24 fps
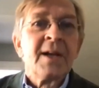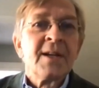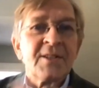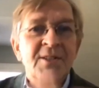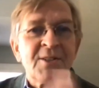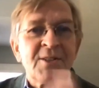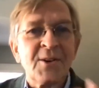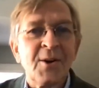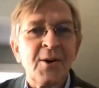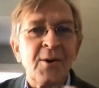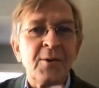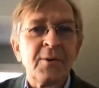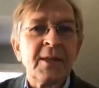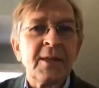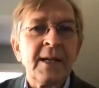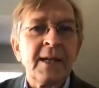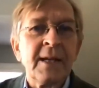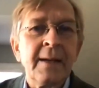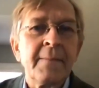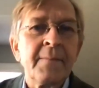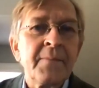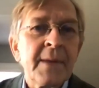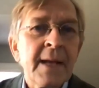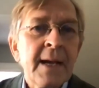So
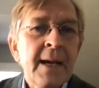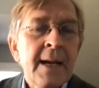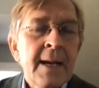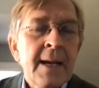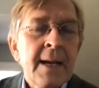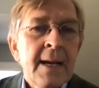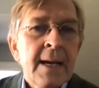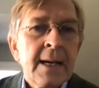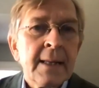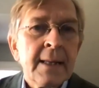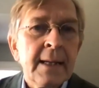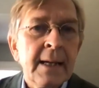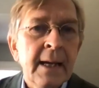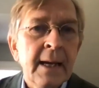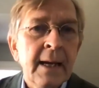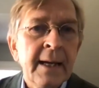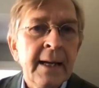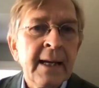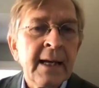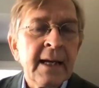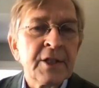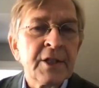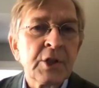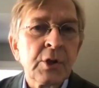the
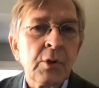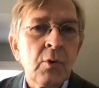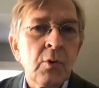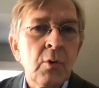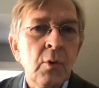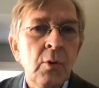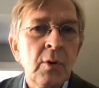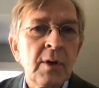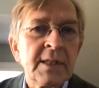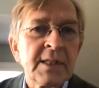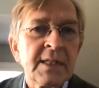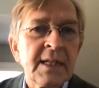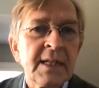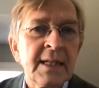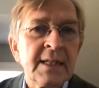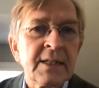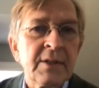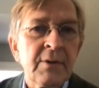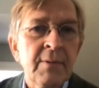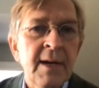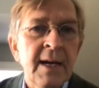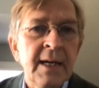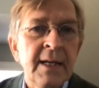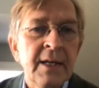English school
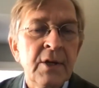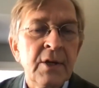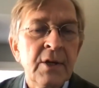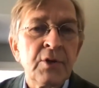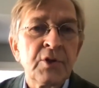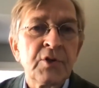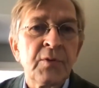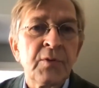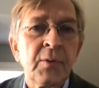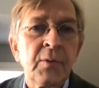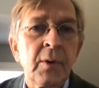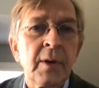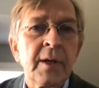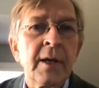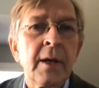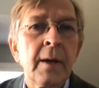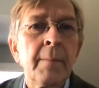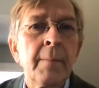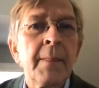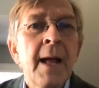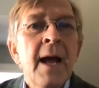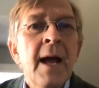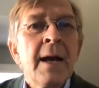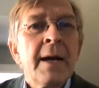is really useful
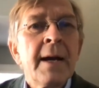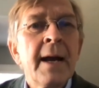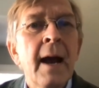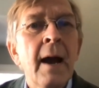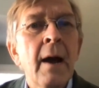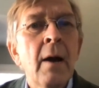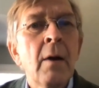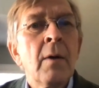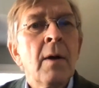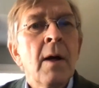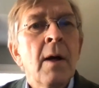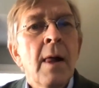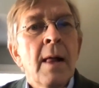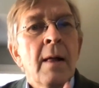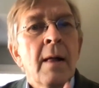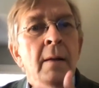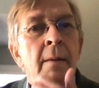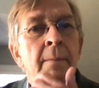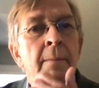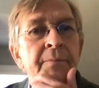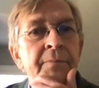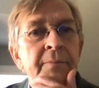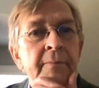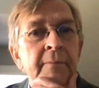here. Now,
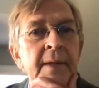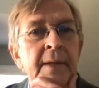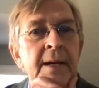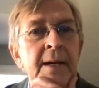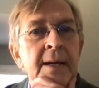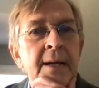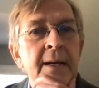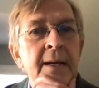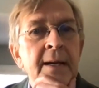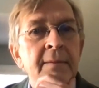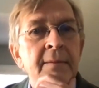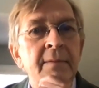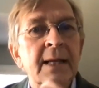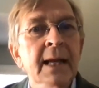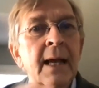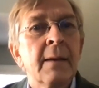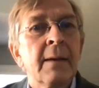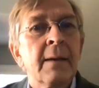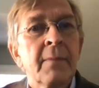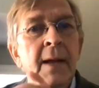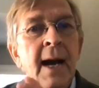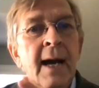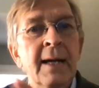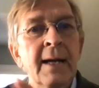I
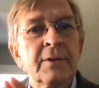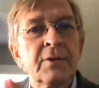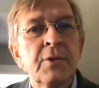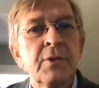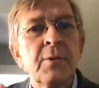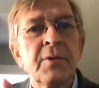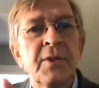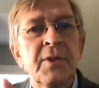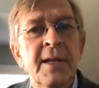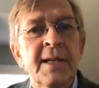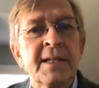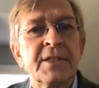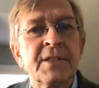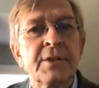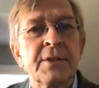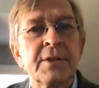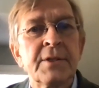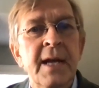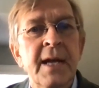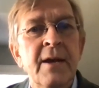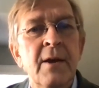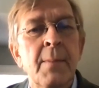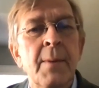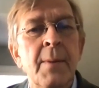have two things to
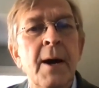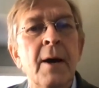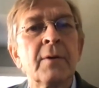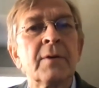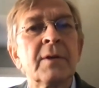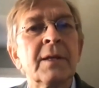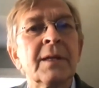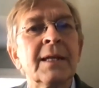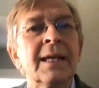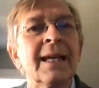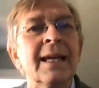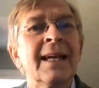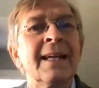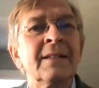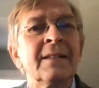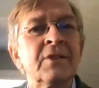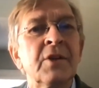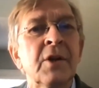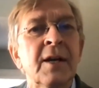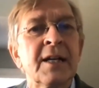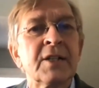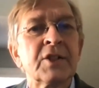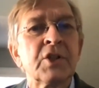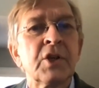say about the
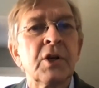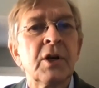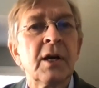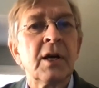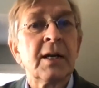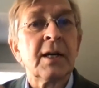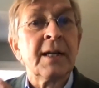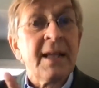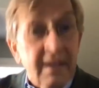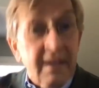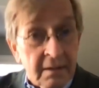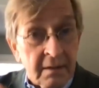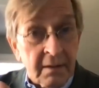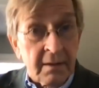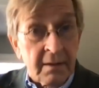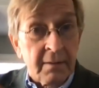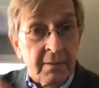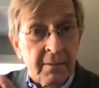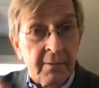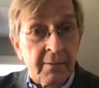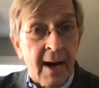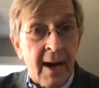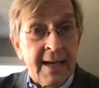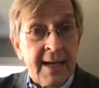international
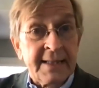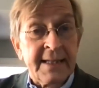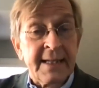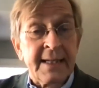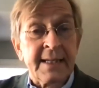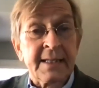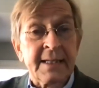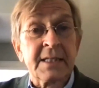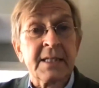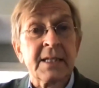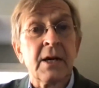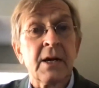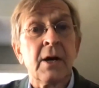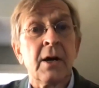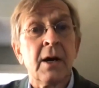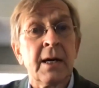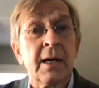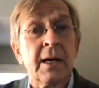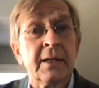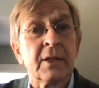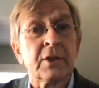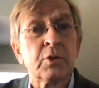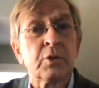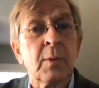legal writings
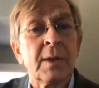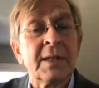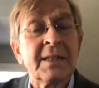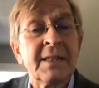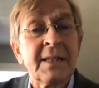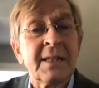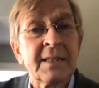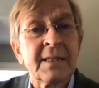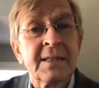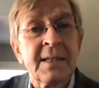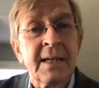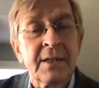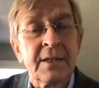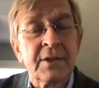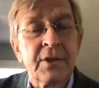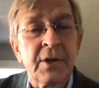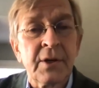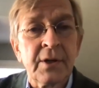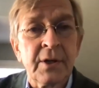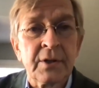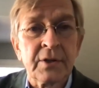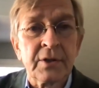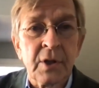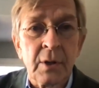in the 20th
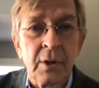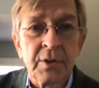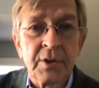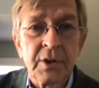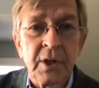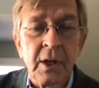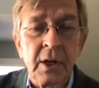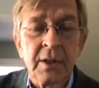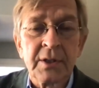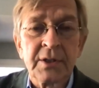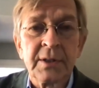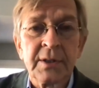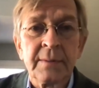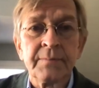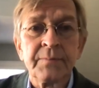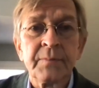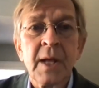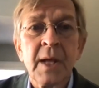century on sociology.